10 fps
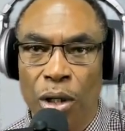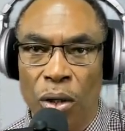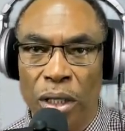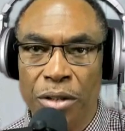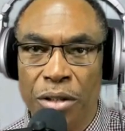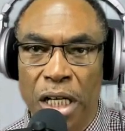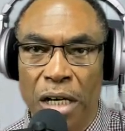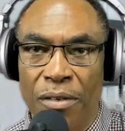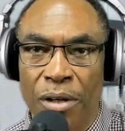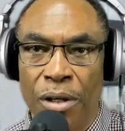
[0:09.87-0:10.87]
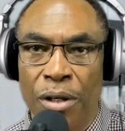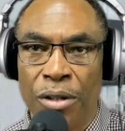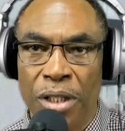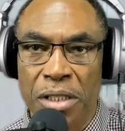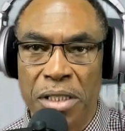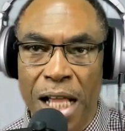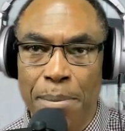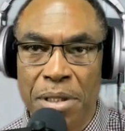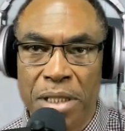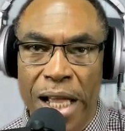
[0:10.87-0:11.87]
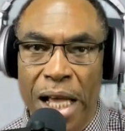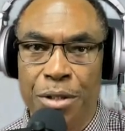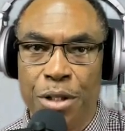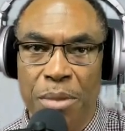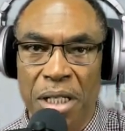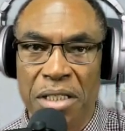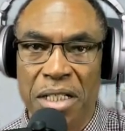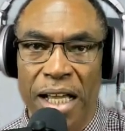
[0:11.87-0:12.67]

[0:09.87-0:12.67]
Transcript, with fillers: going to cover the steps that you must